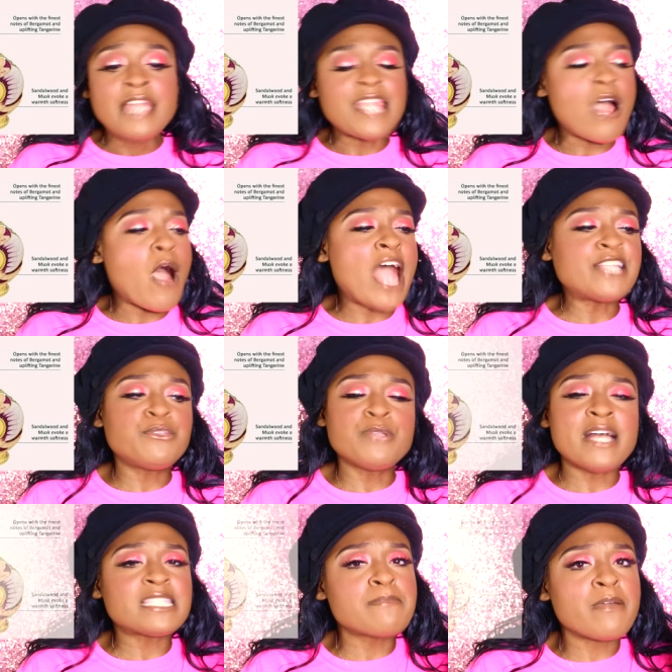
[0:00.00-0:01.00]
Now, I do
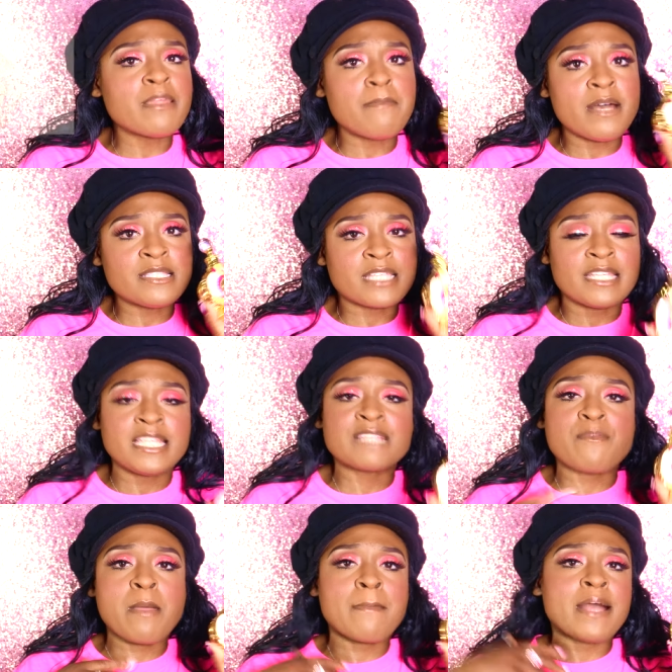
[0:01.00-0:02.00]
not smell the musk in this.
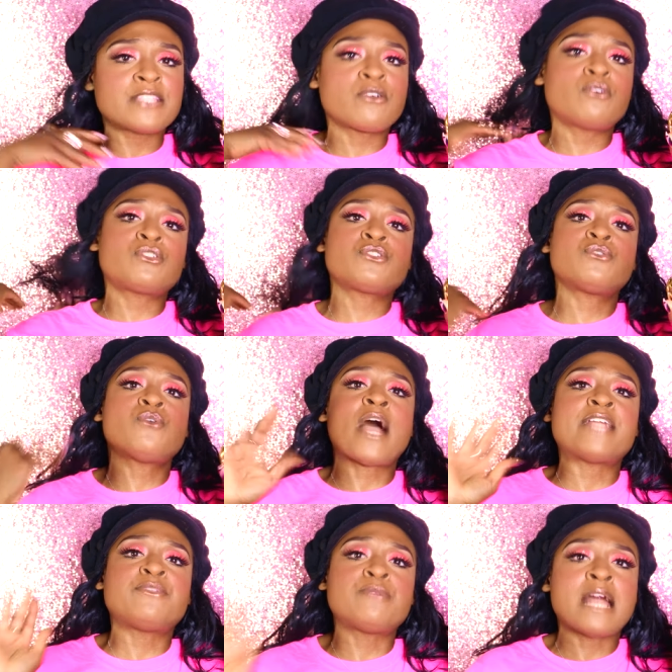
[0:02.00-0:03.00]
Remember, I told you
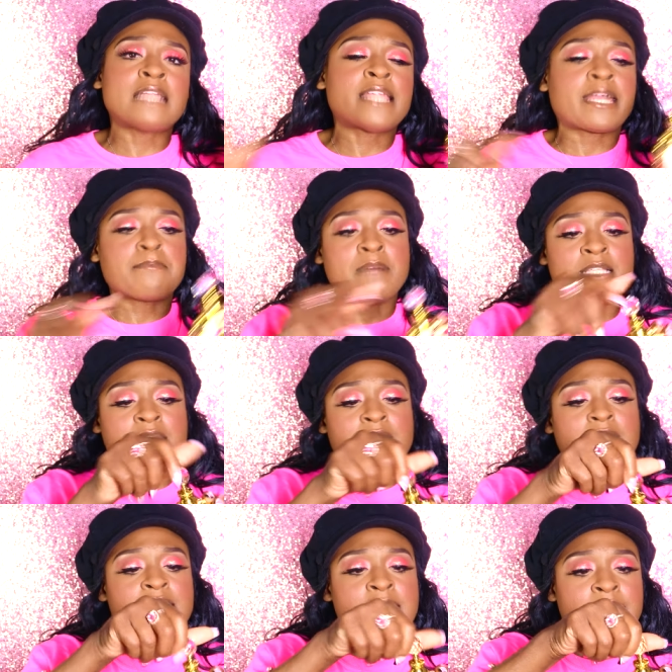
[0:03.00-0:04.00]
I do not like musk
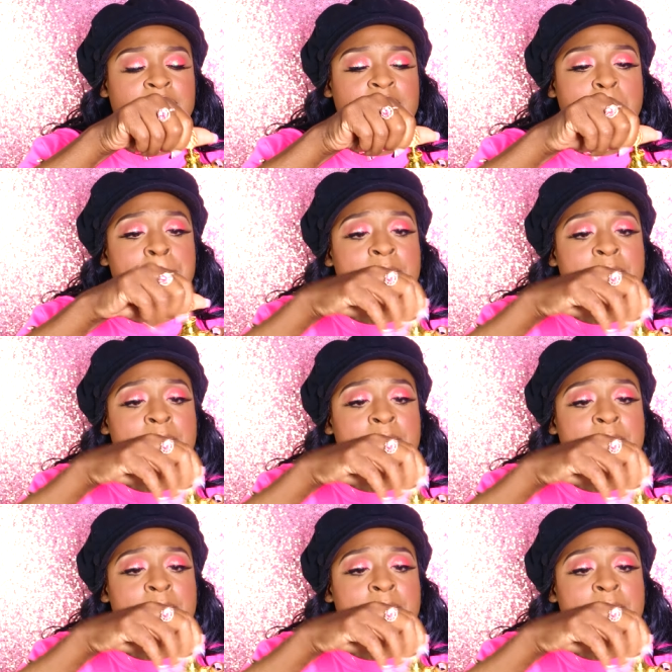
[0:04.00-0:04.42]
scents,